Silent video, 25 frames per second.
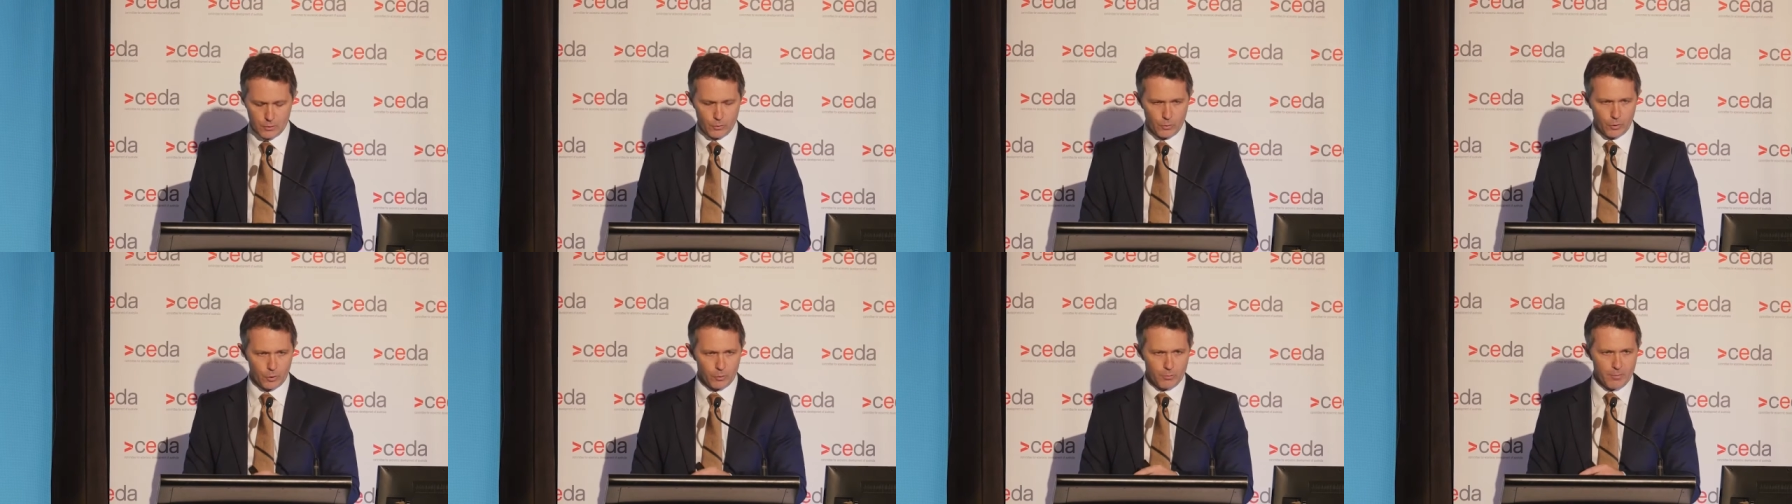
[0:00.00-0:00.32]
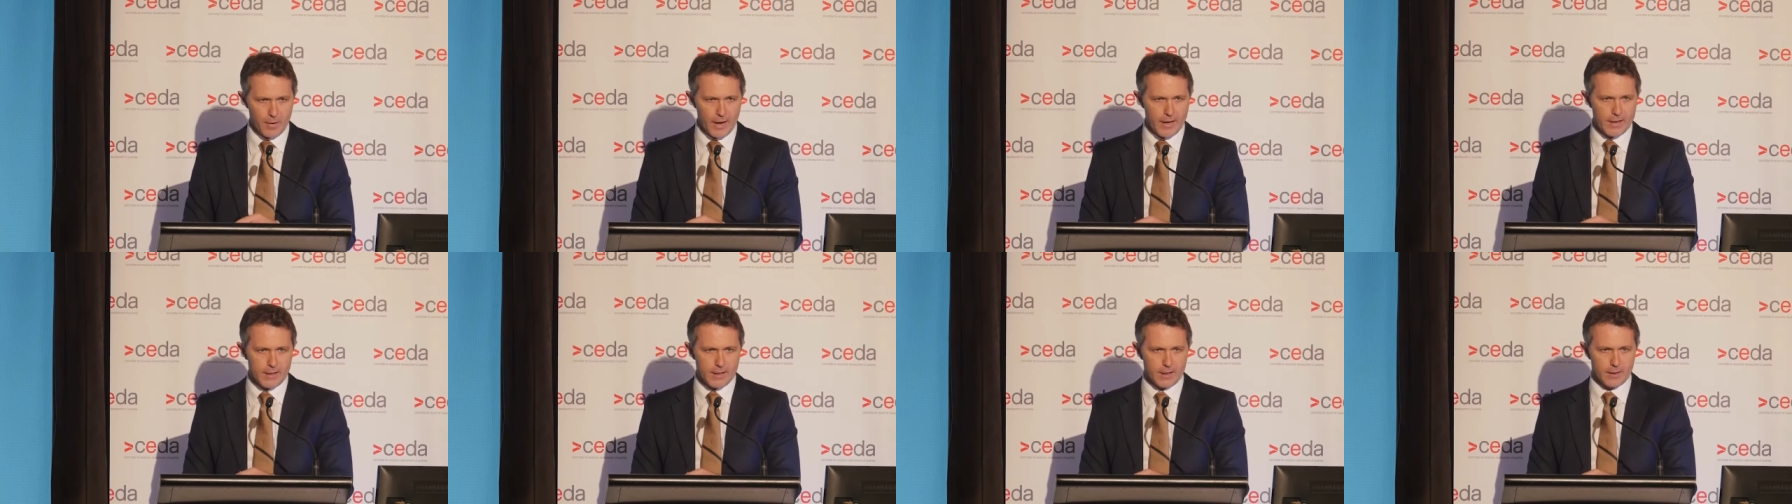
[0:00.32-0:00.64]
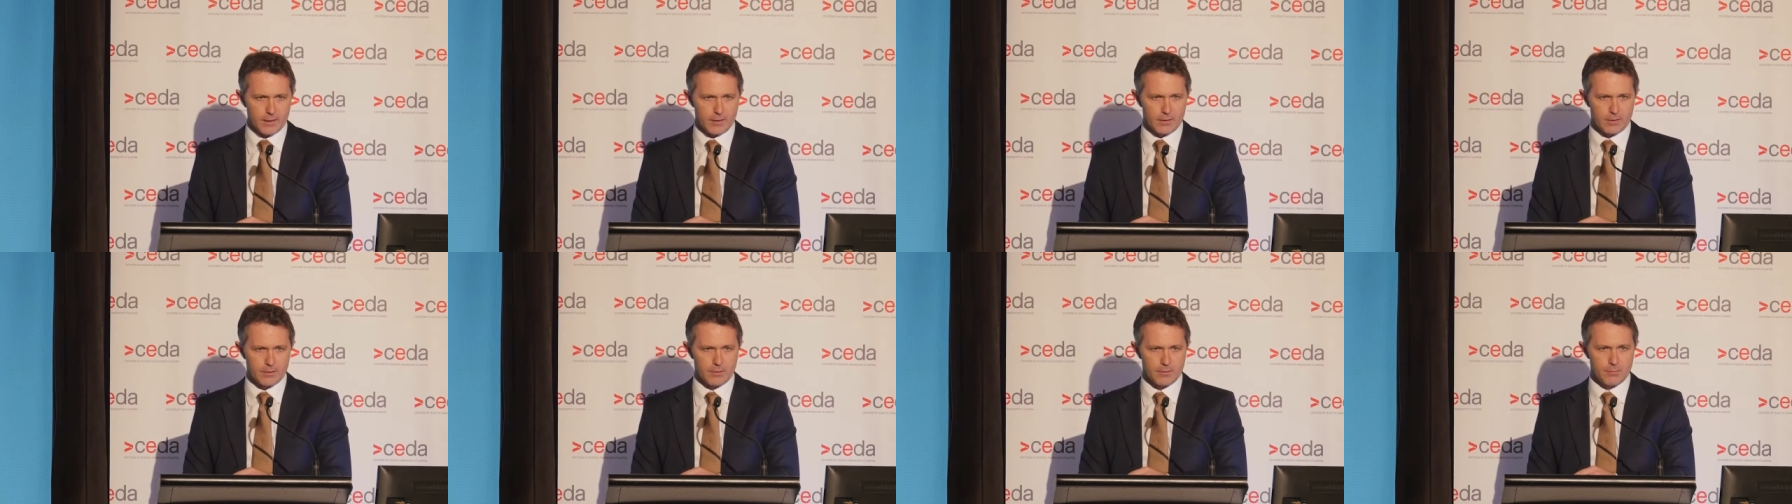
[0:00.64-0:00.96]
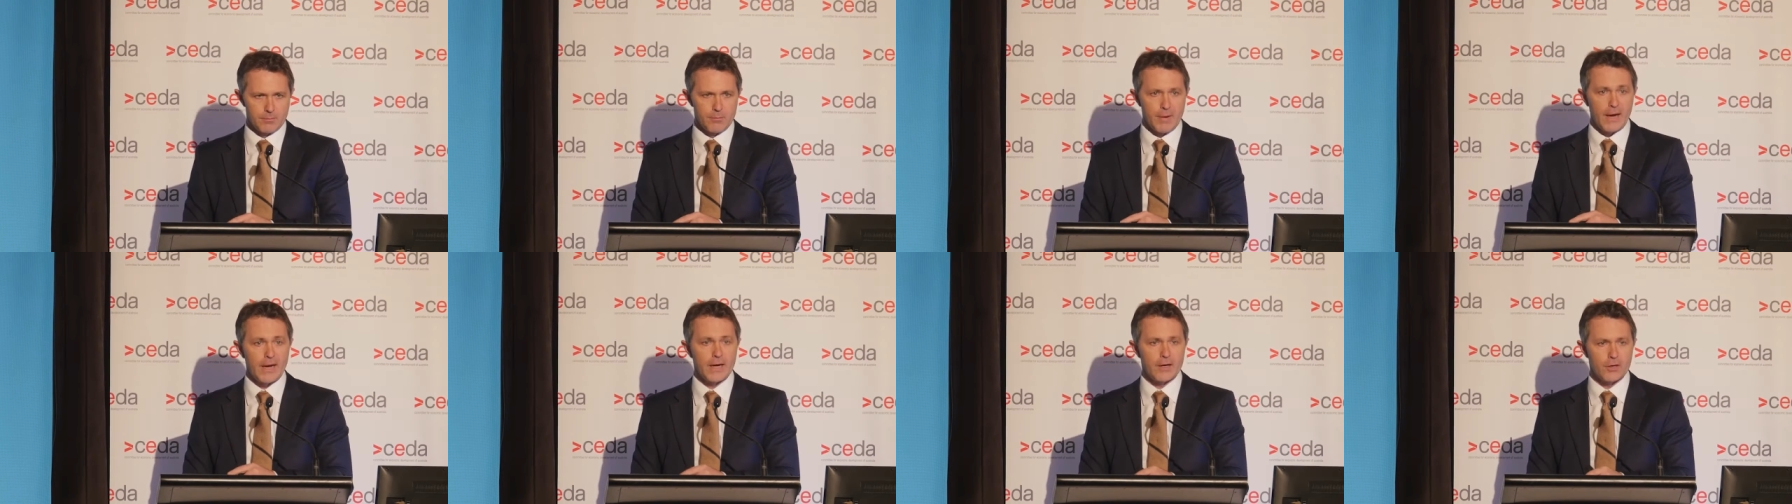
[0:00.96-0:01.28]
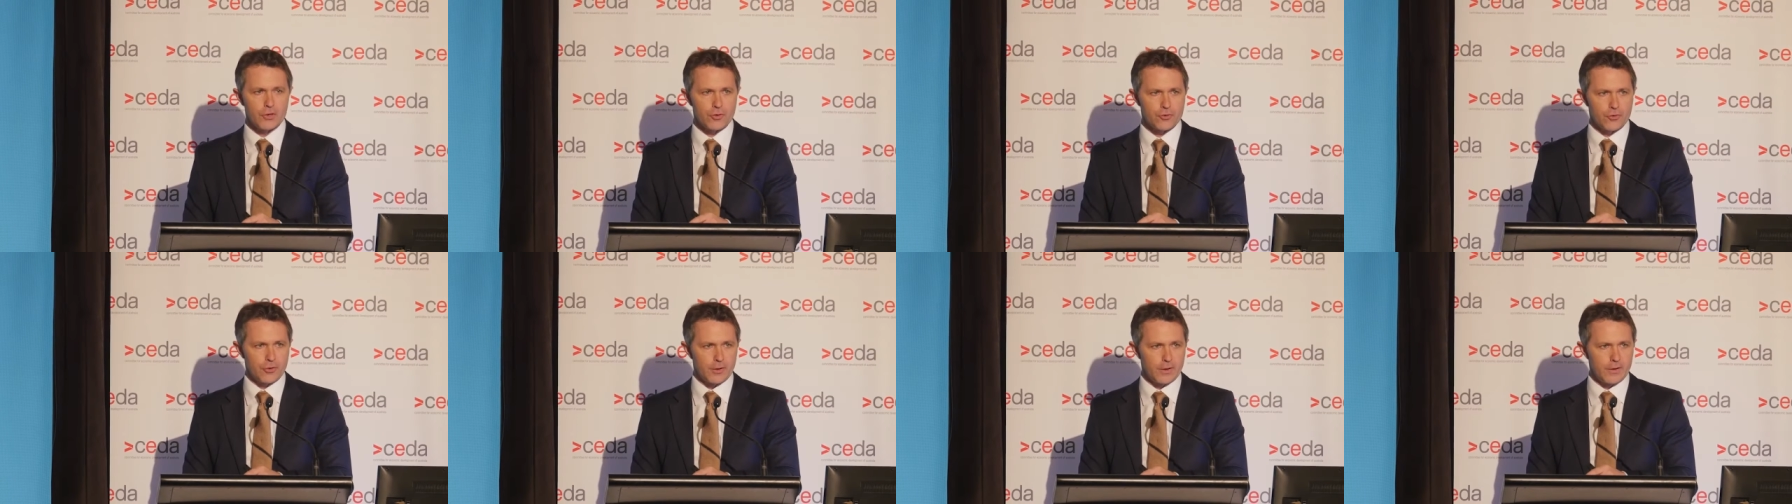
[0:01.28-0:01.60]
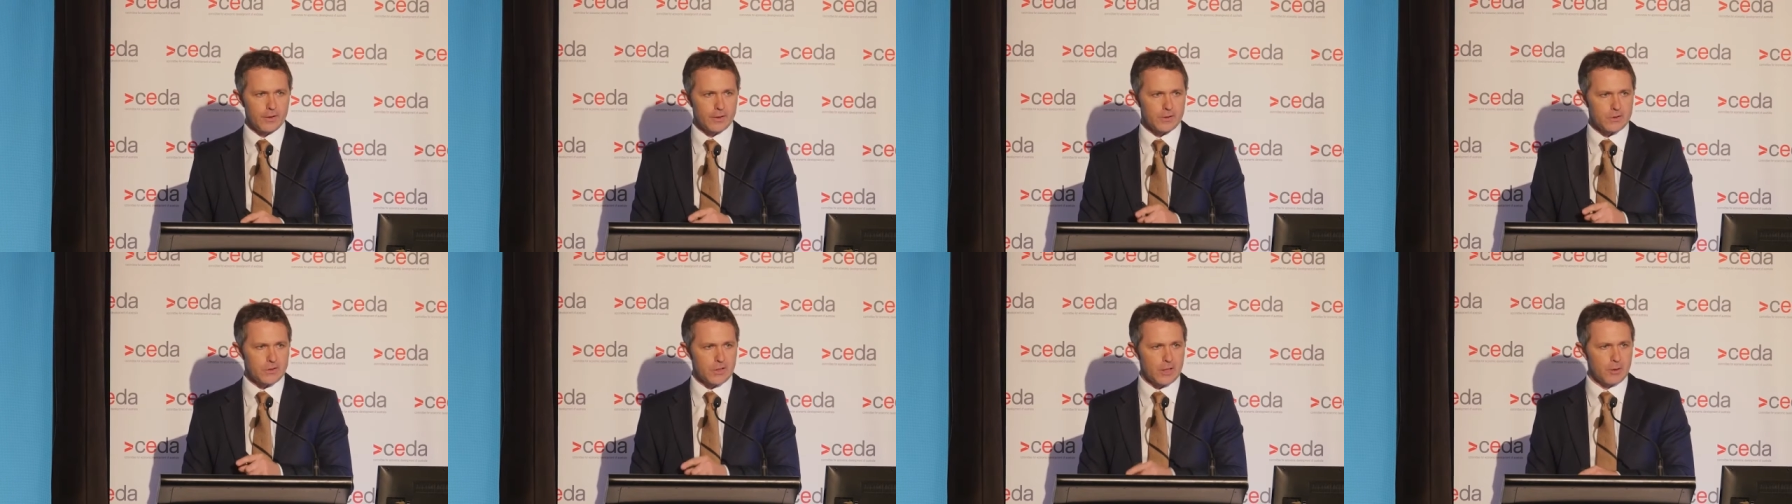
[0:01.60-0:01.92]
we'll make it mandatory
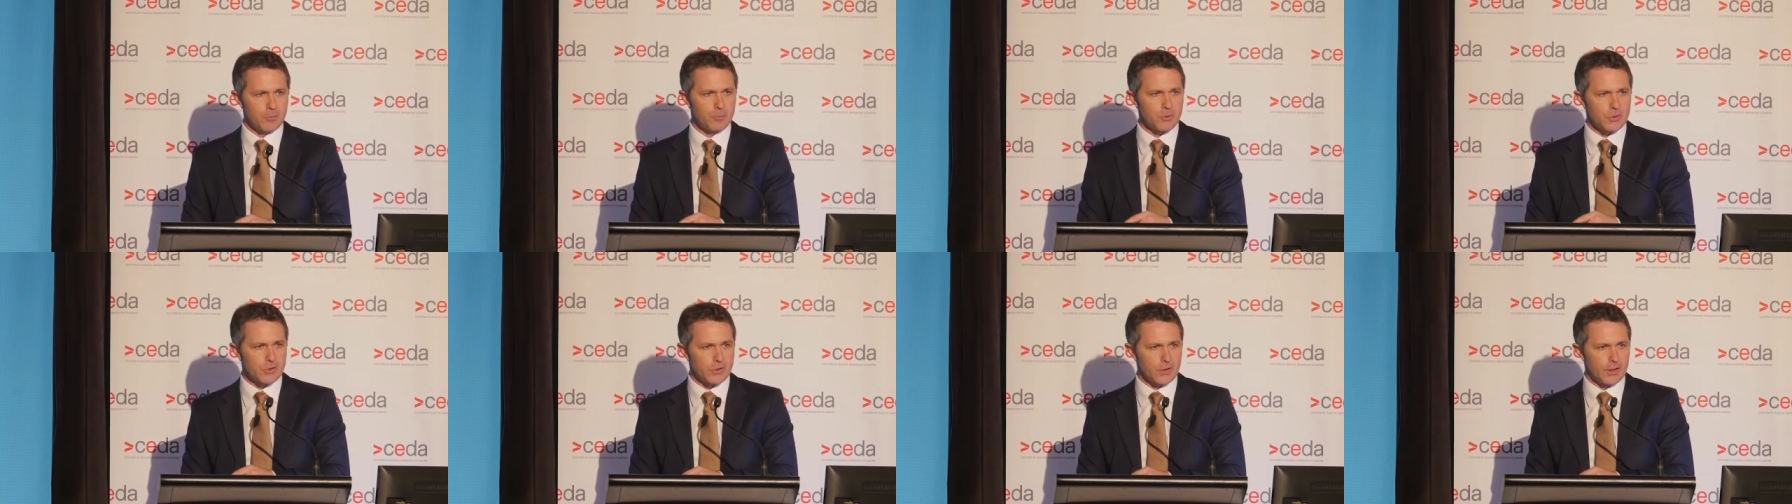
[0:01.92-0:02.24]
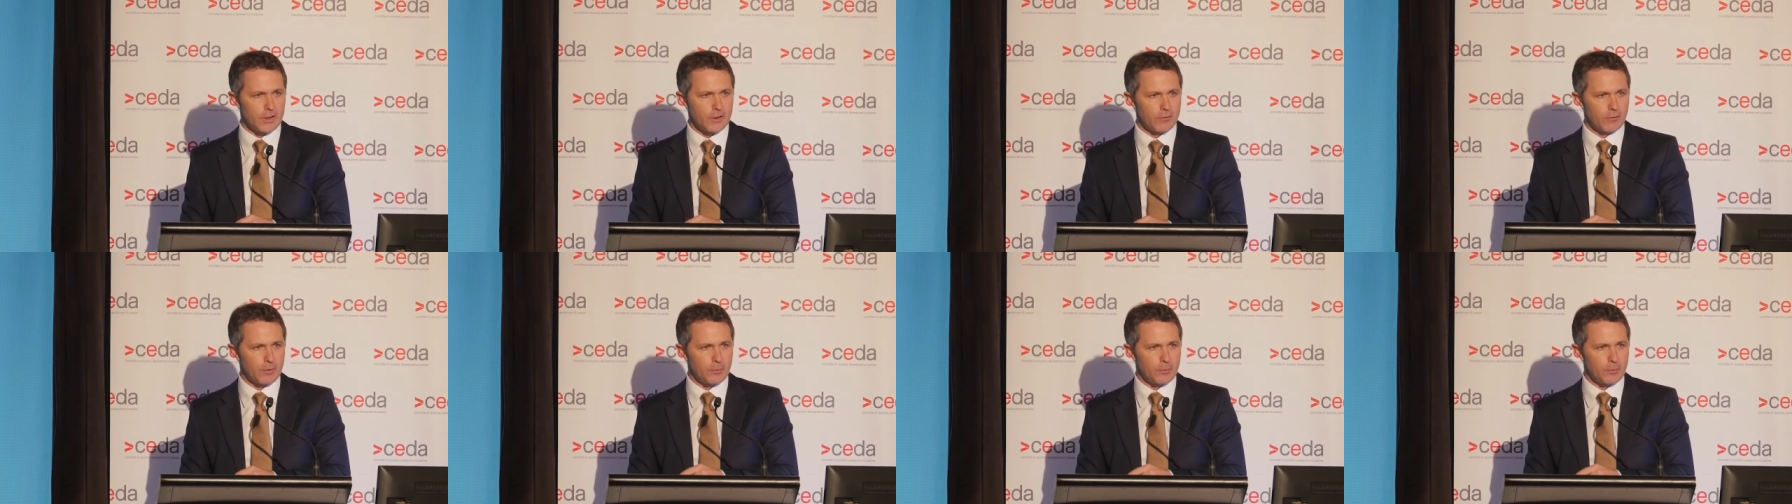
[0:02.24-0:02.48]
that 10%